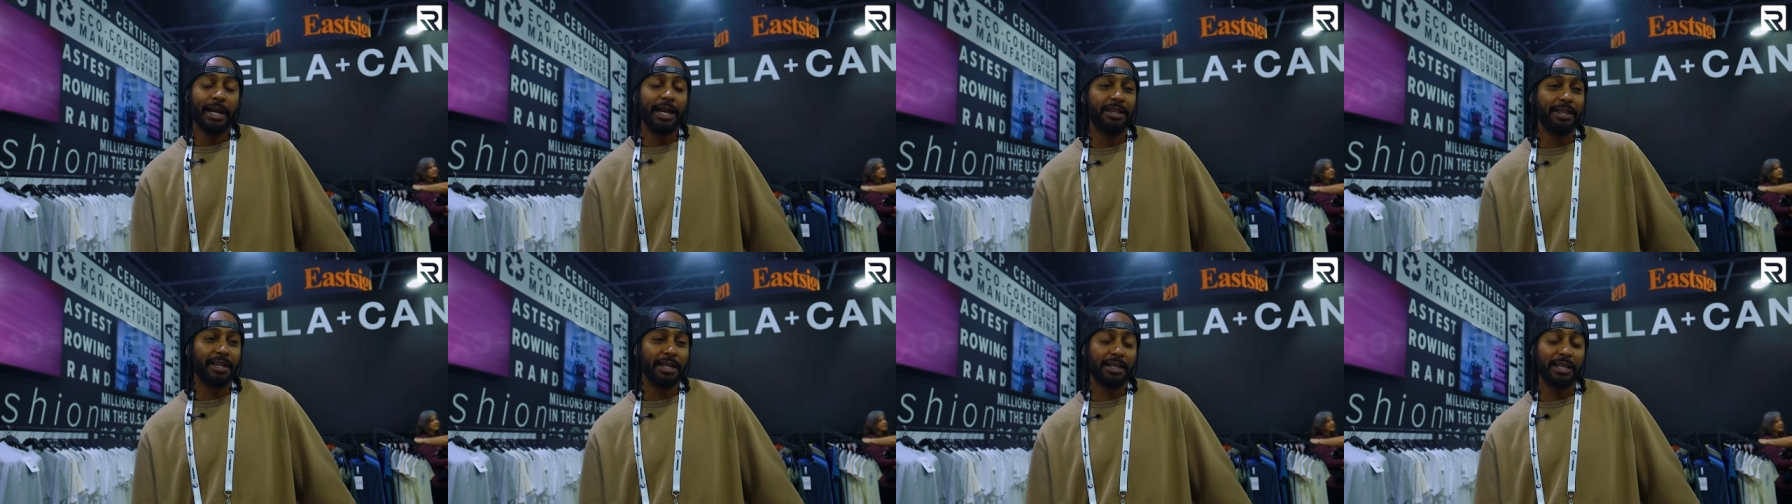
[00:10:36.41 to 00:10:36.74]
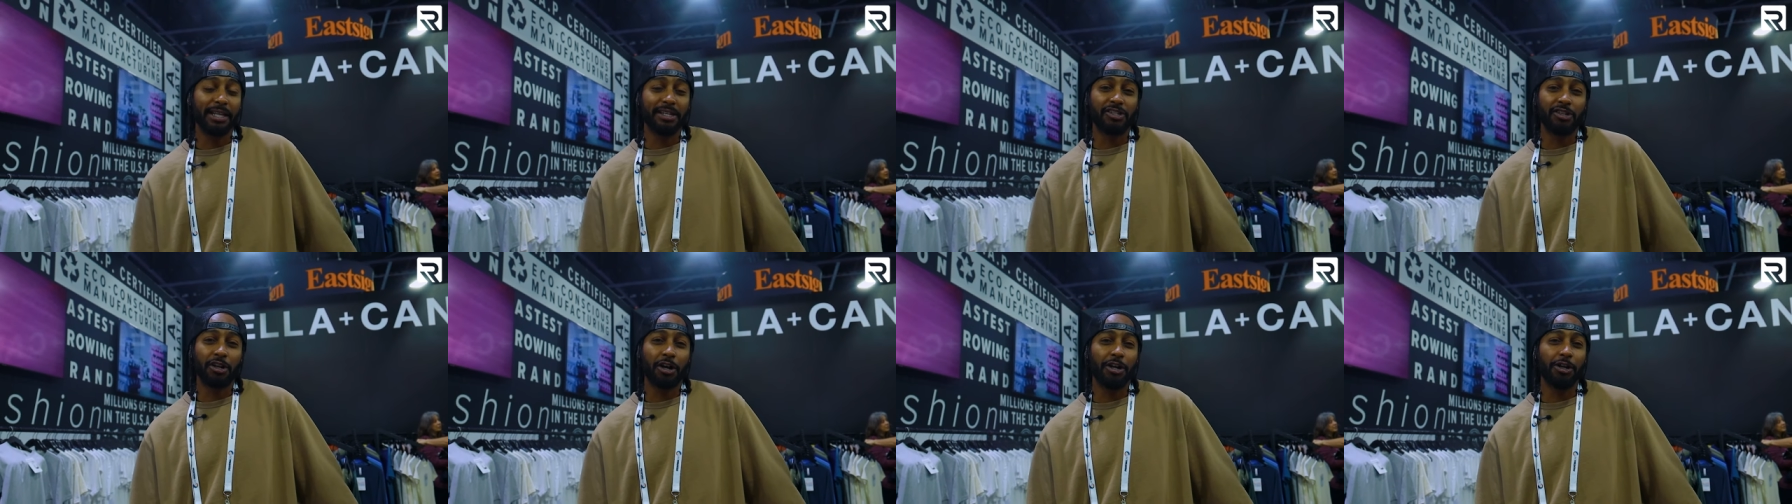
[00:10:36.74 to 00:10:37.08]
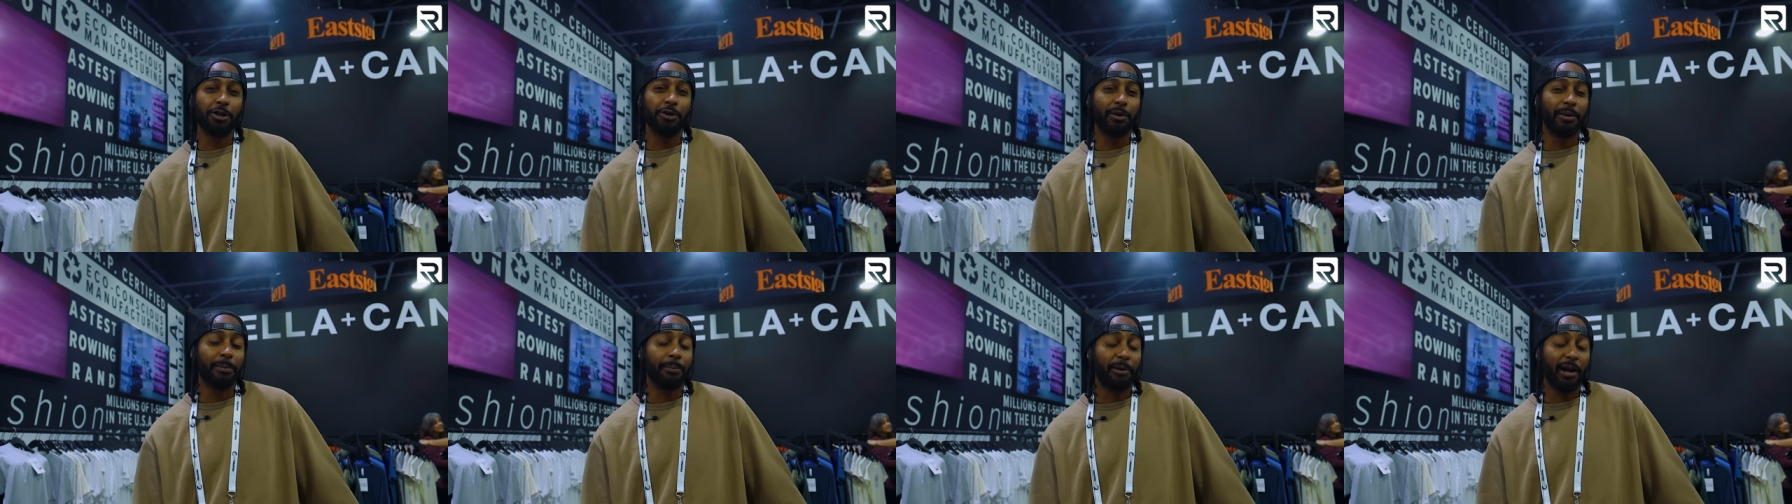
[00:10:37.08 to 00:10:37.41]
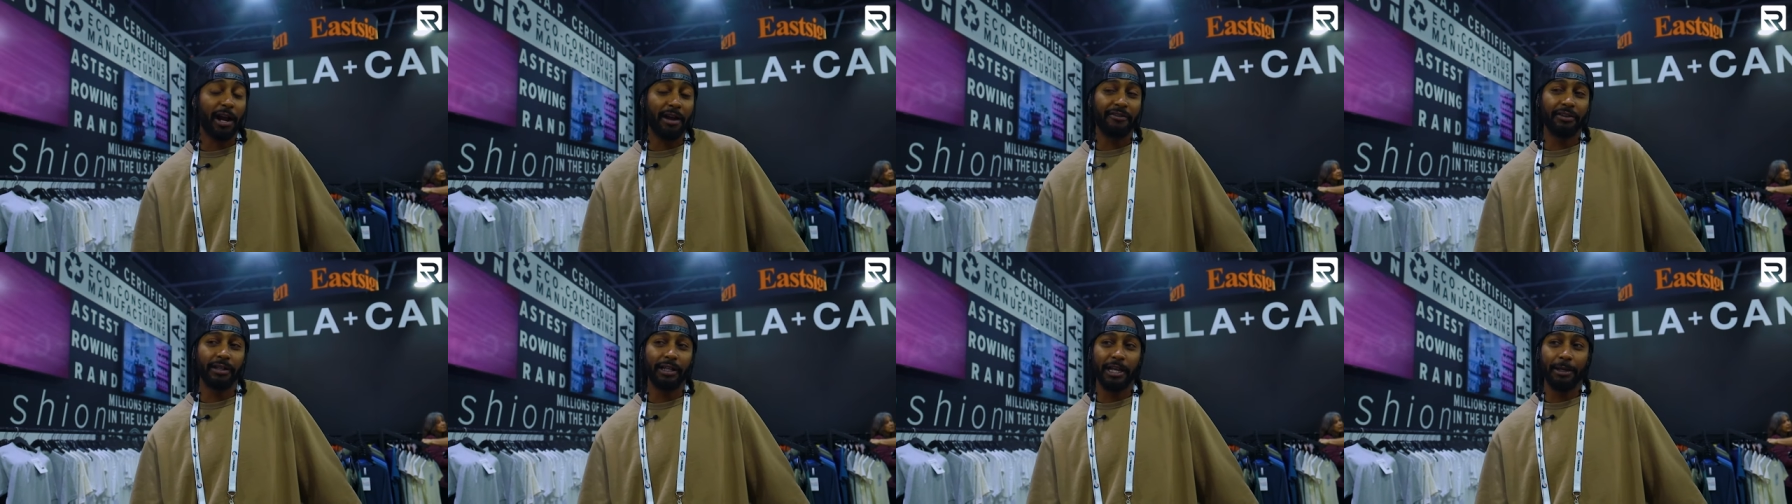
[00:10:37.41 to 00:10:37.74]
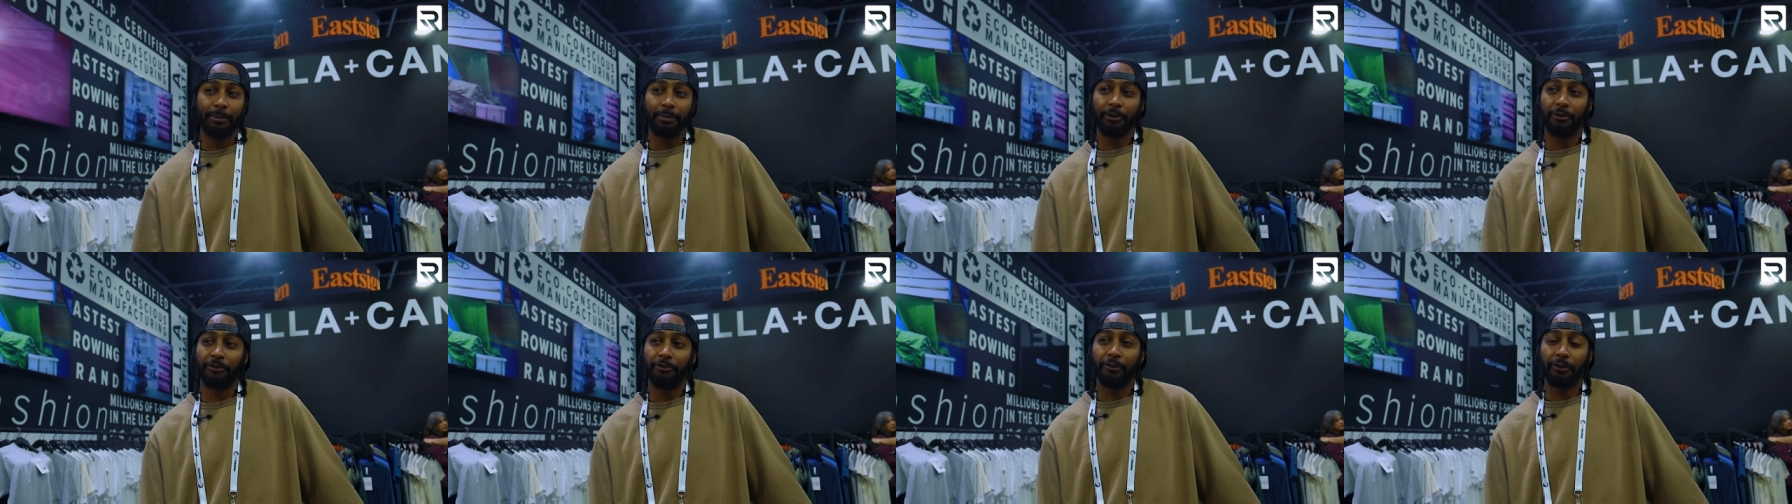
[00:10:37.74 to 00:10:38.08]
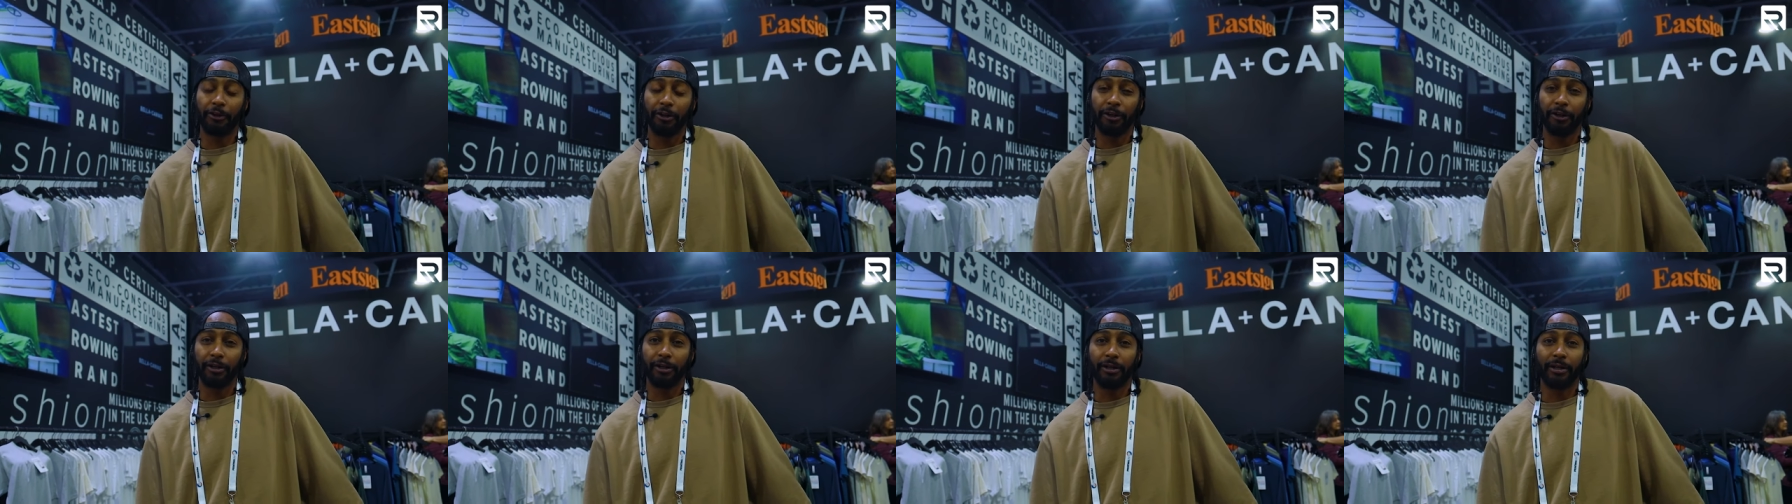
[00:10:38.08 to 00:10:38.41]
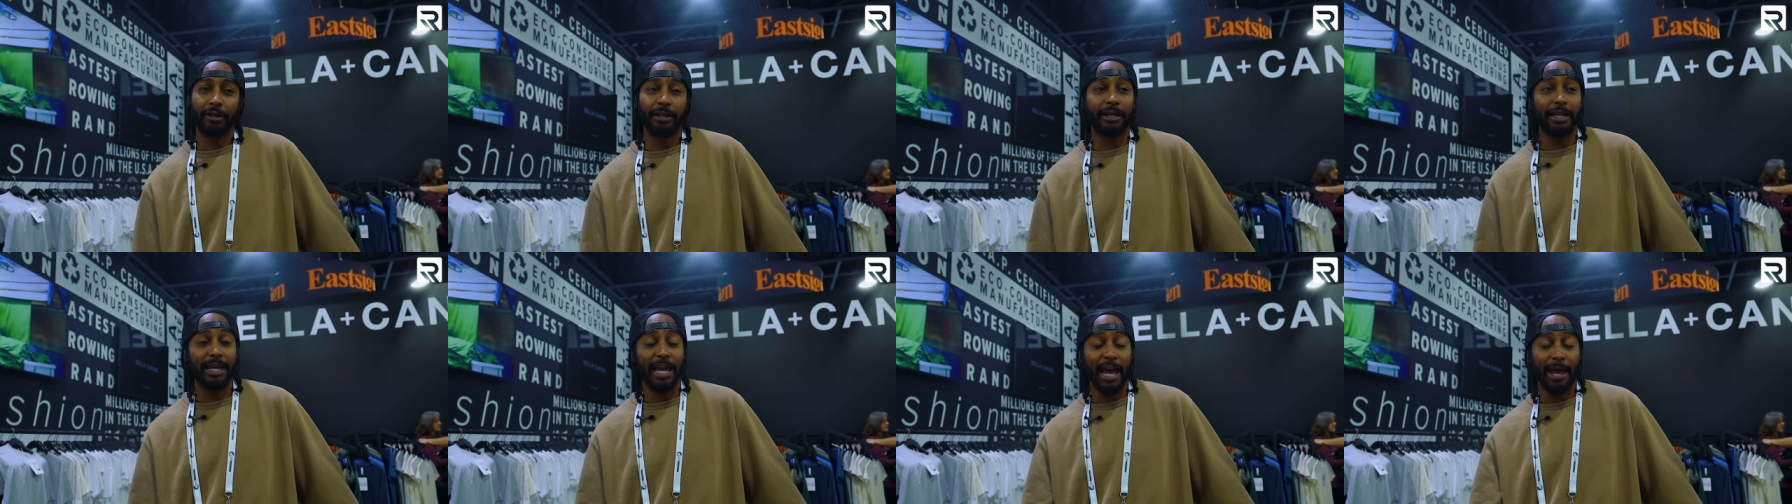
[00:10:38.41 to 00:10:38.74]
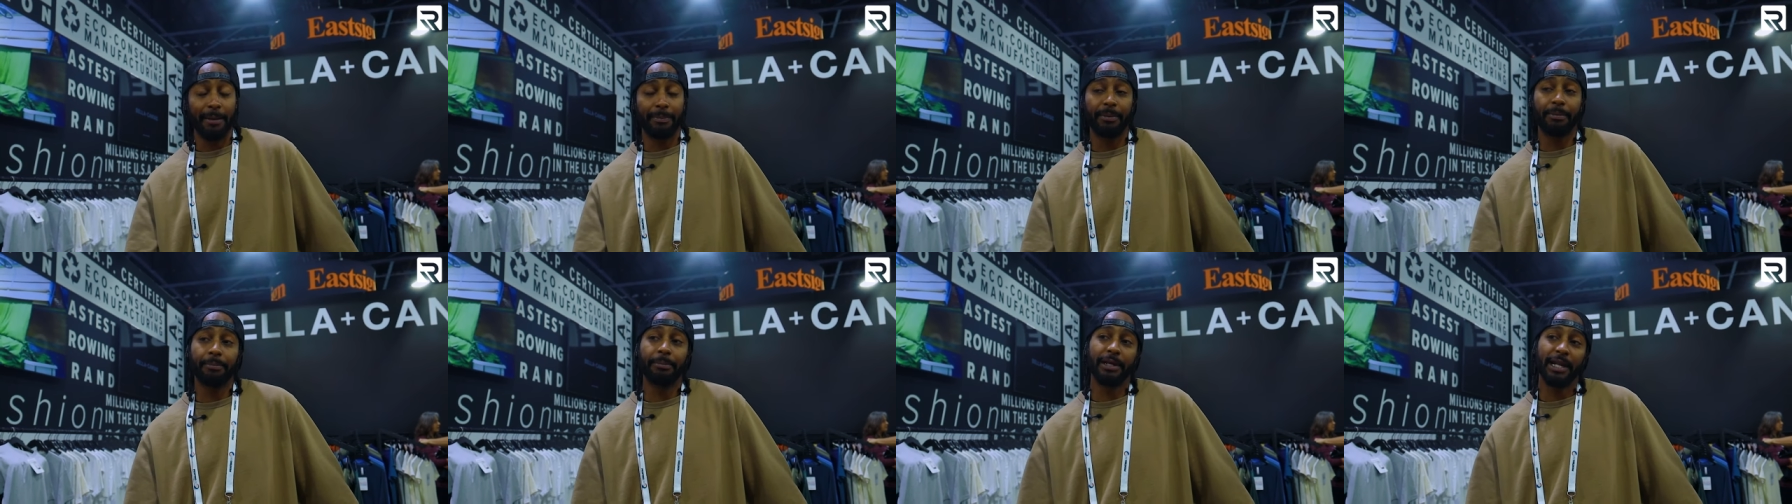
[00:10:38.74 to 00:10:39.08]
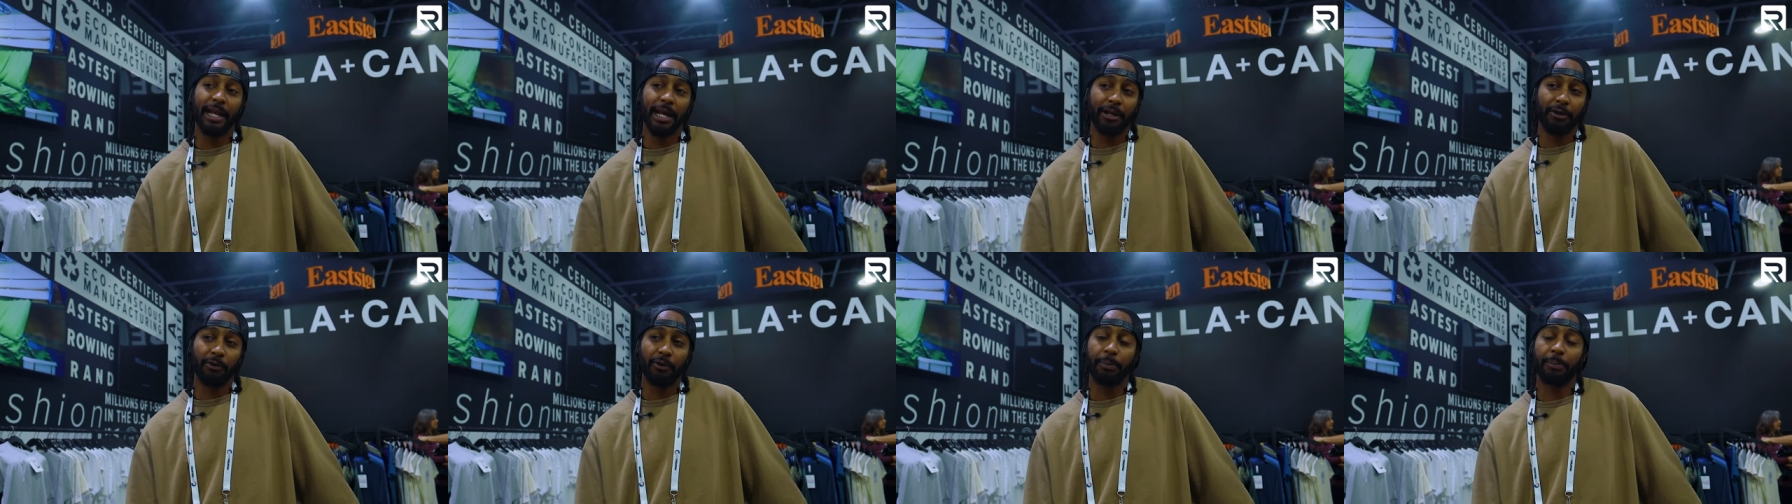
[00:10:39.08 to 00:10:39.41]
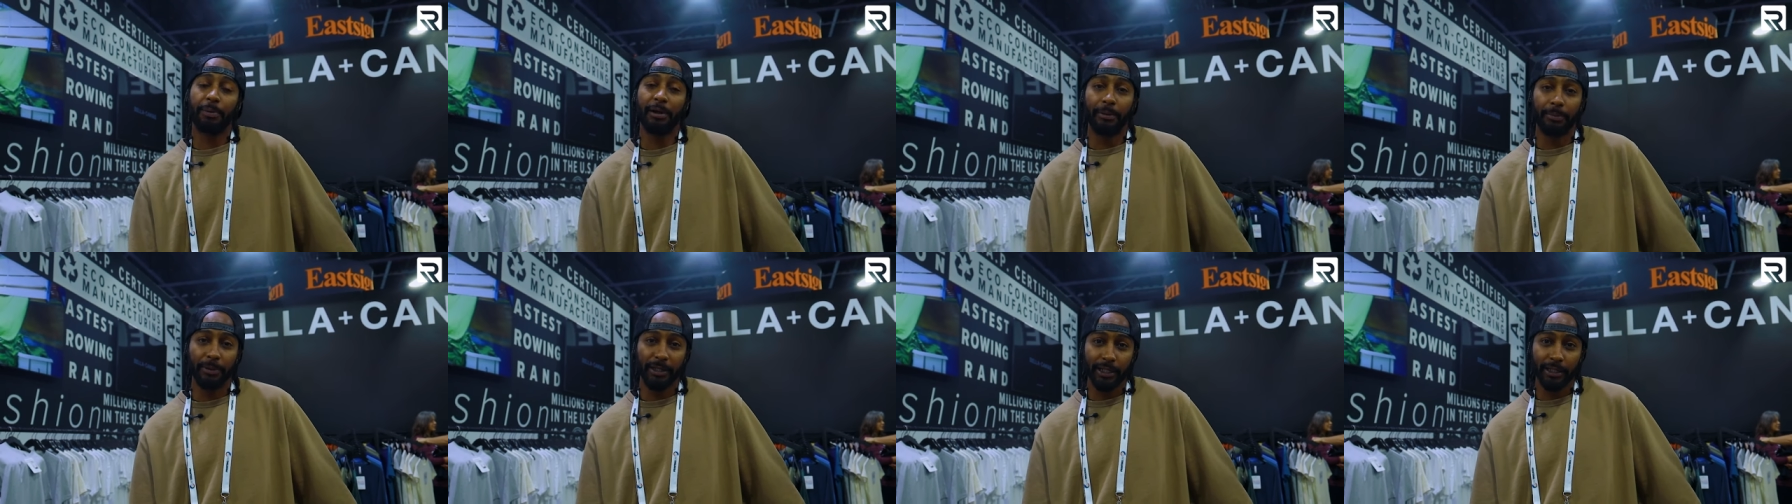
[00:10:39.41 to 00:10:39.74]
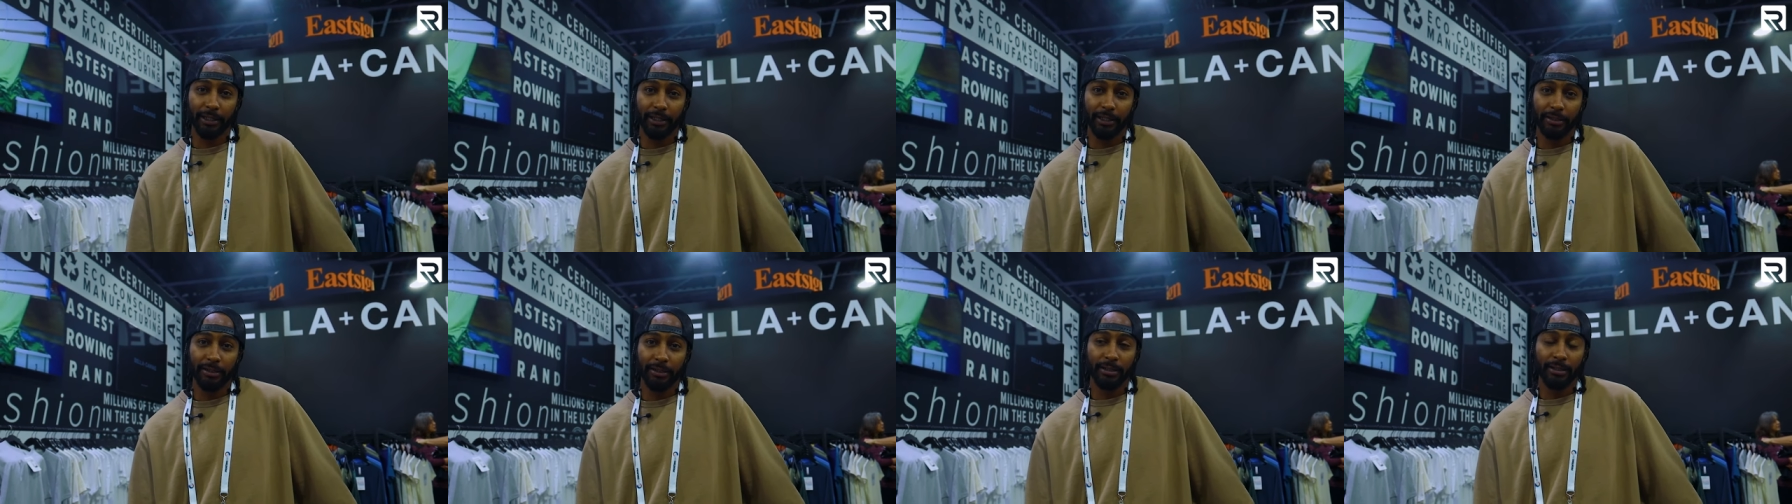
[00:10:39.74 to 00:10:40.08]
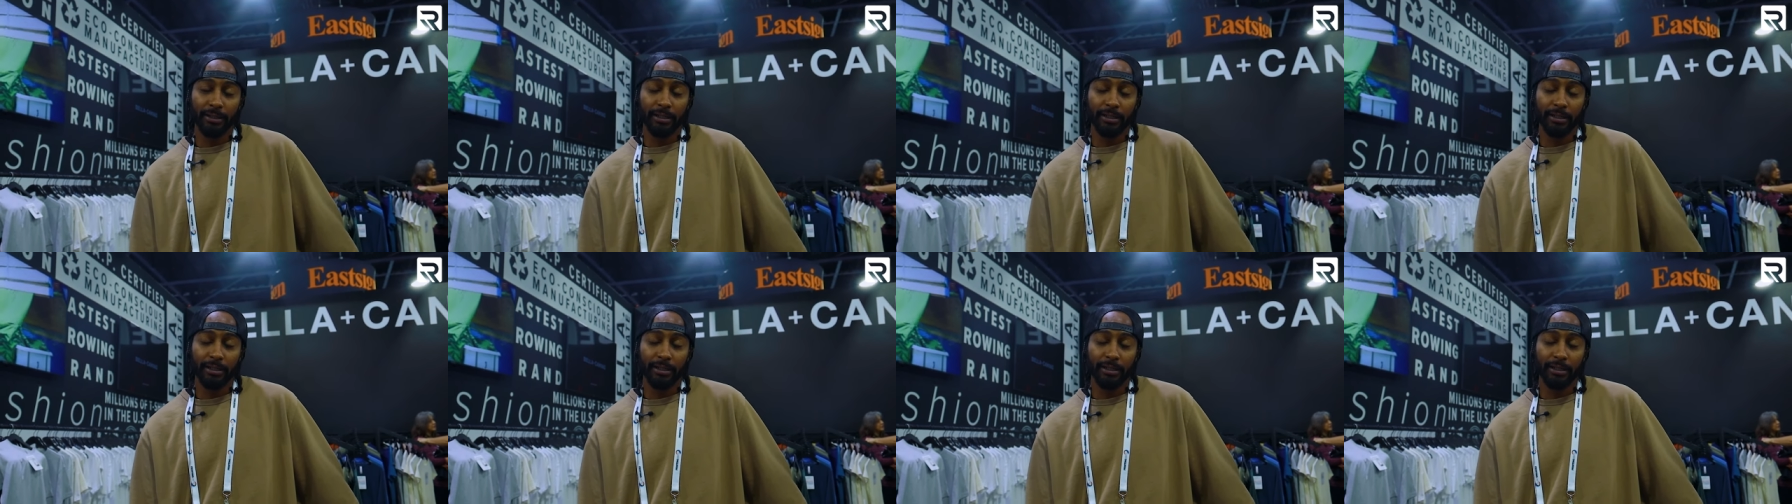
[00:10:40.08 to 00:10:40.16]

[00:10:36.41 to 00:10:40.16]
and then they started doing private label for Gap and Banana Republic.